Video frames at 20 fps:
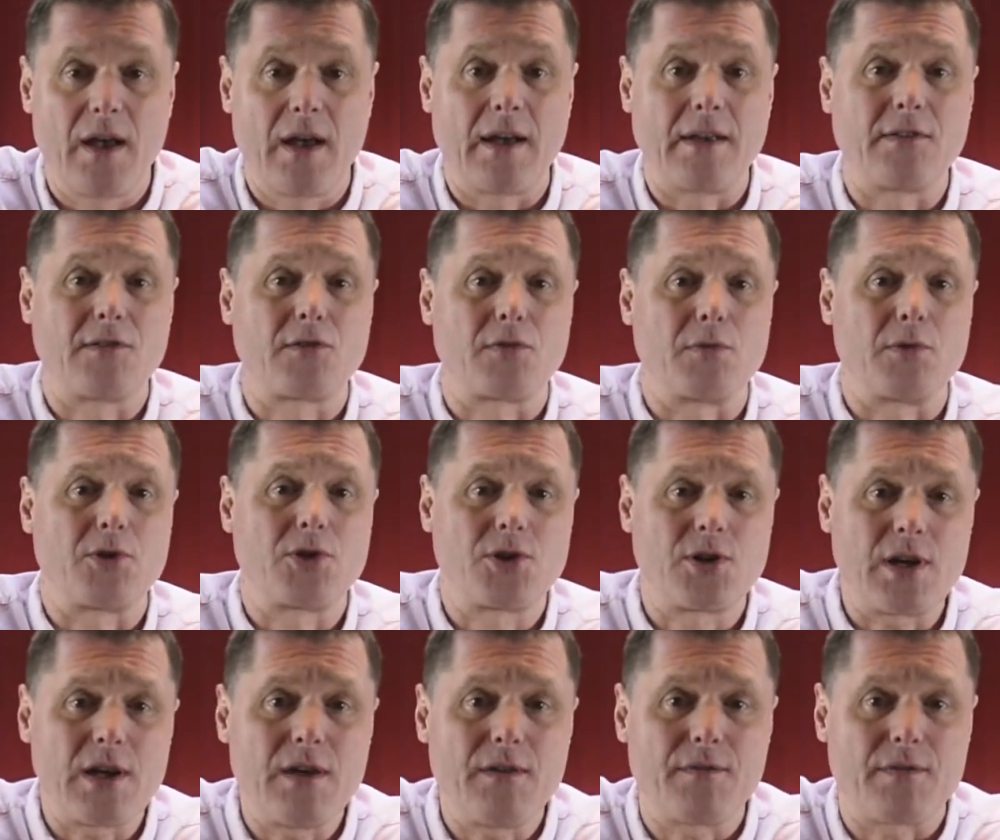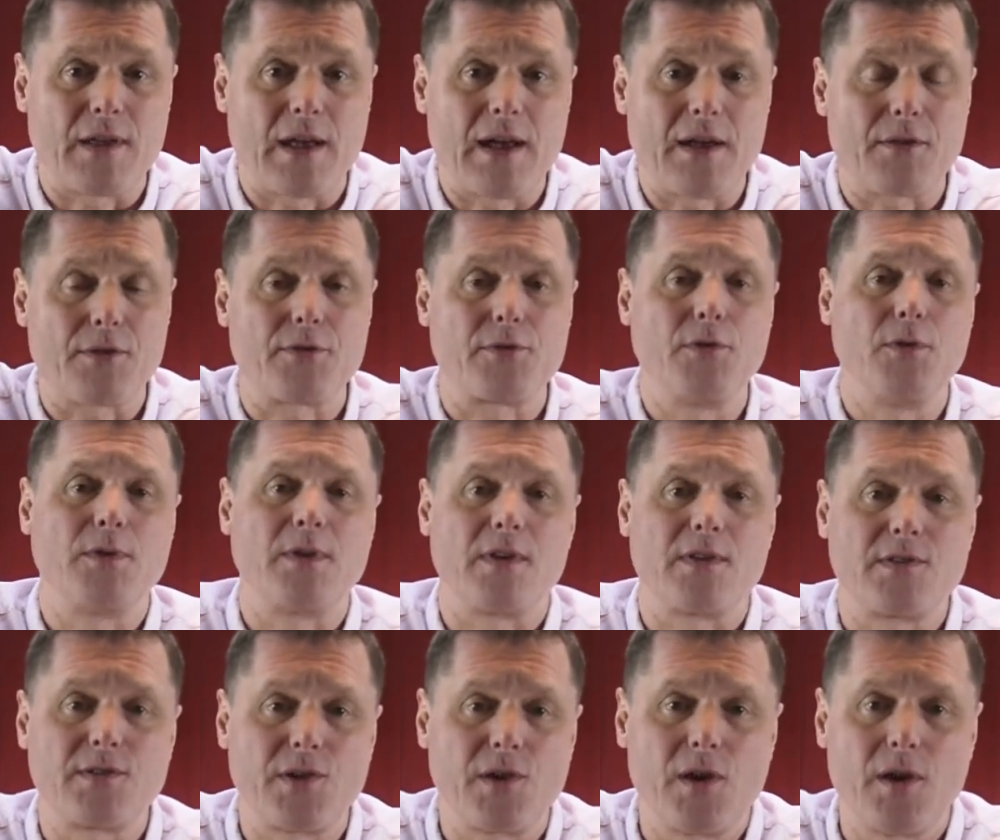and to achieve that through
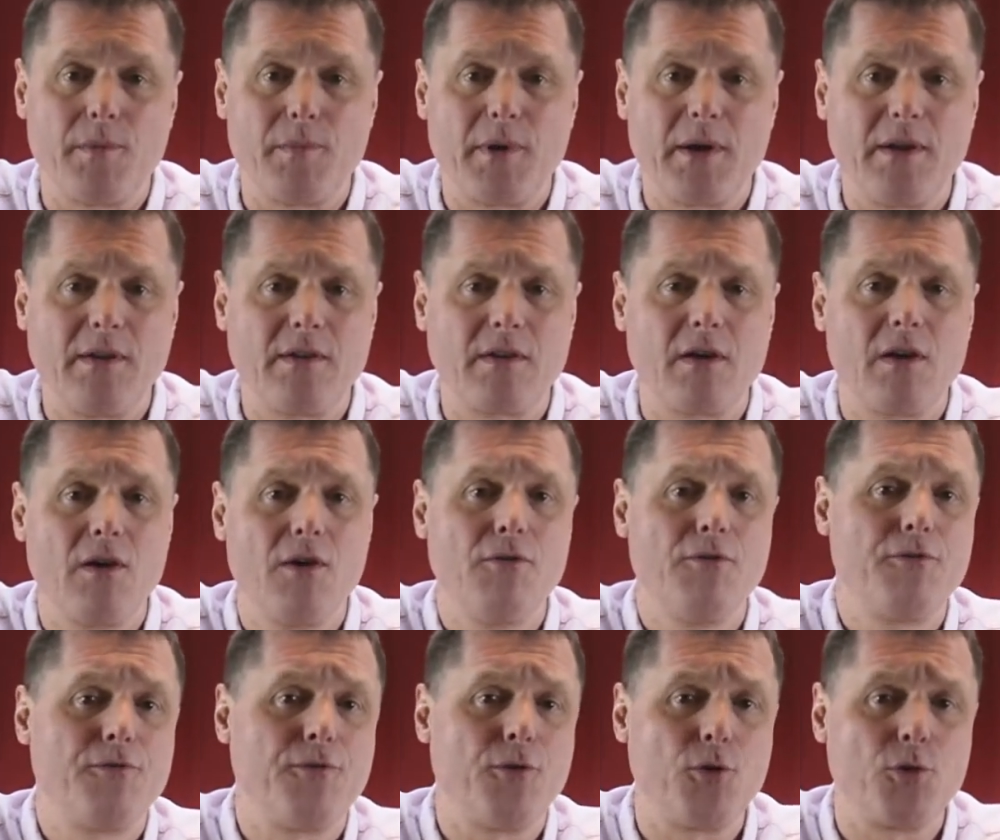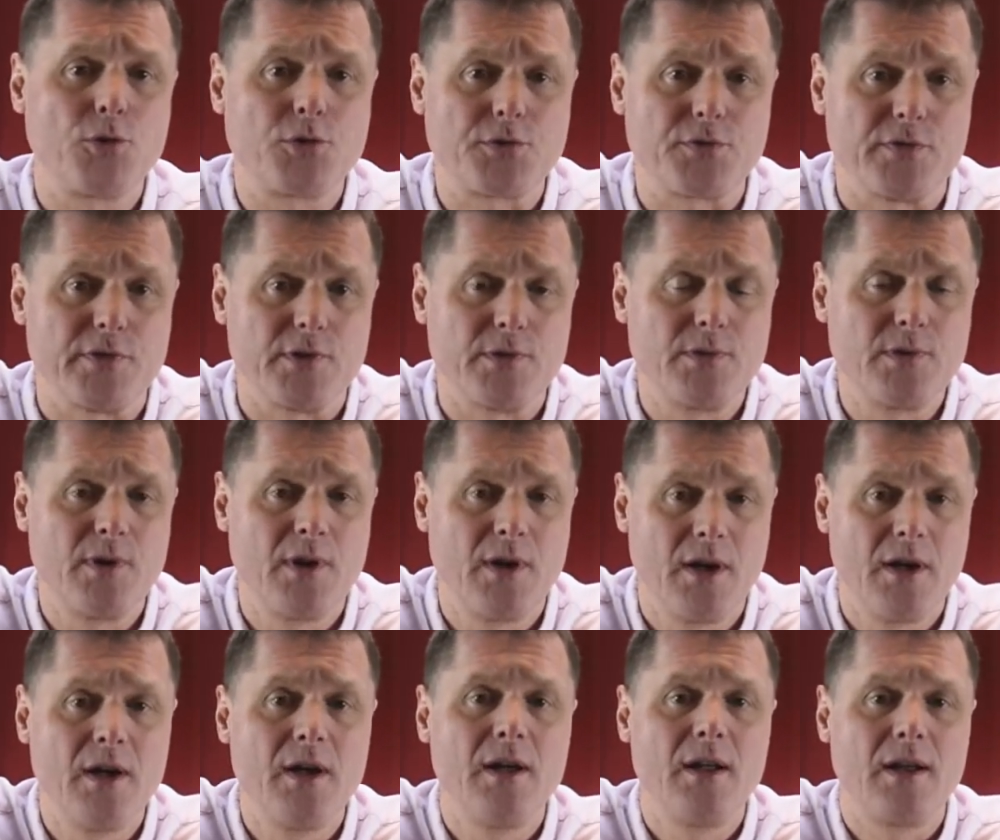determined, forceful
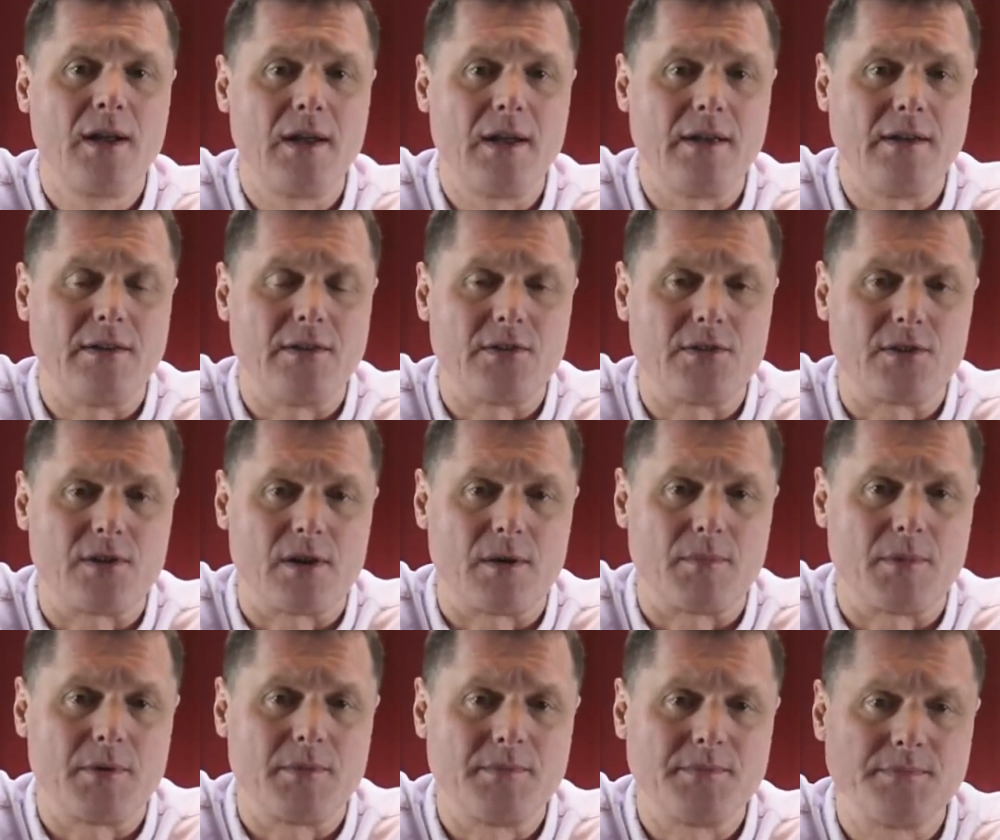leadership.